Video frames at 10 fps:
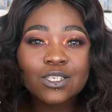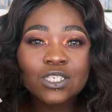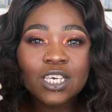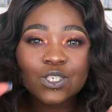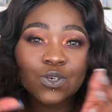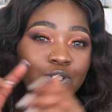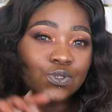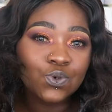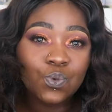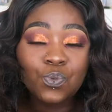yes, you can
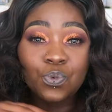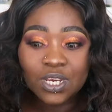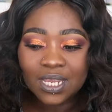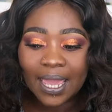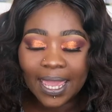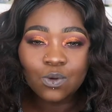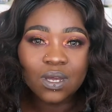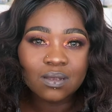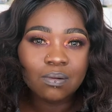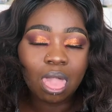do, would
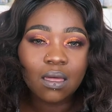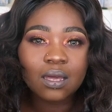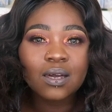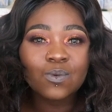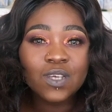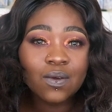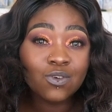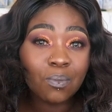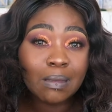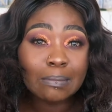anyway, would I
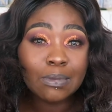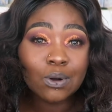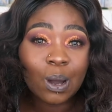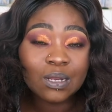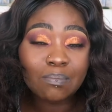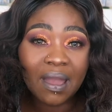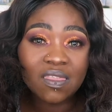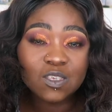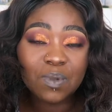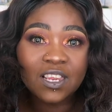recommend that people go out and buy
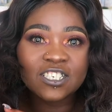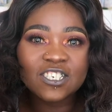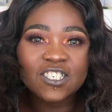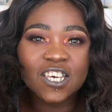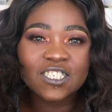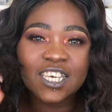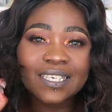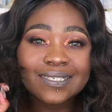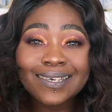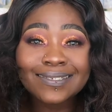this palette?
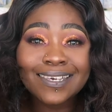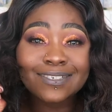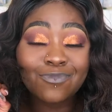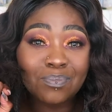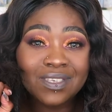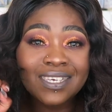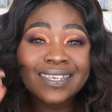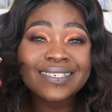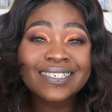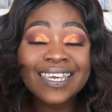Yes. For
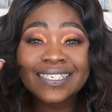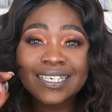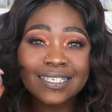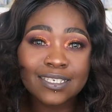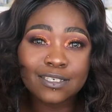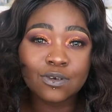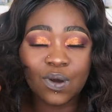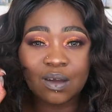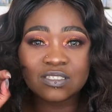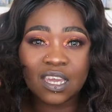beginners, yes. Go
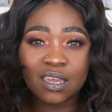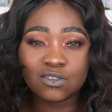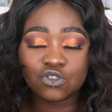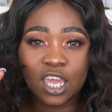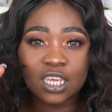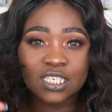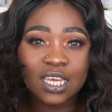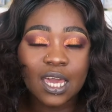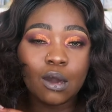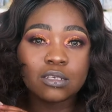out there and try it.
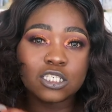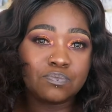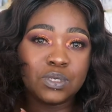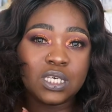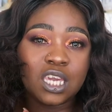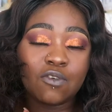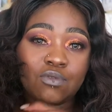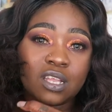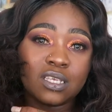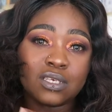Just be careful
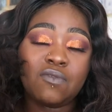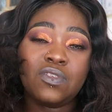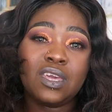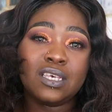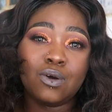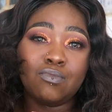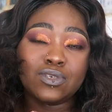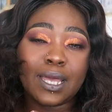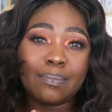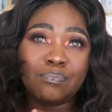that everything is almost
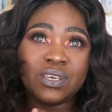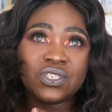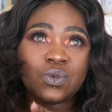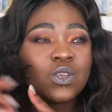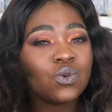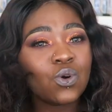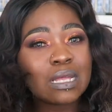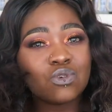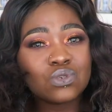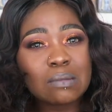like peachy. What do you call
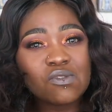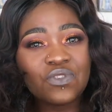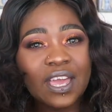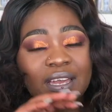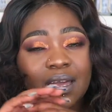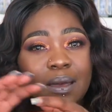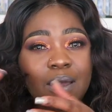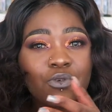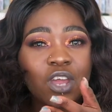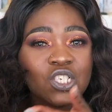that? Those type of like
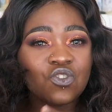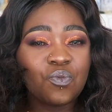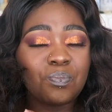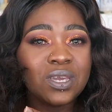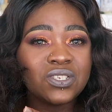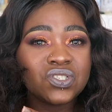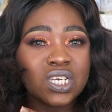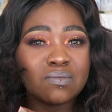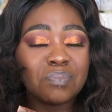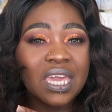range of peach
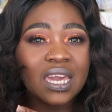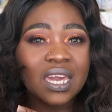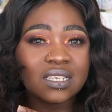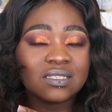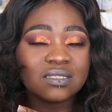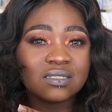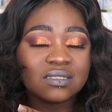and pink and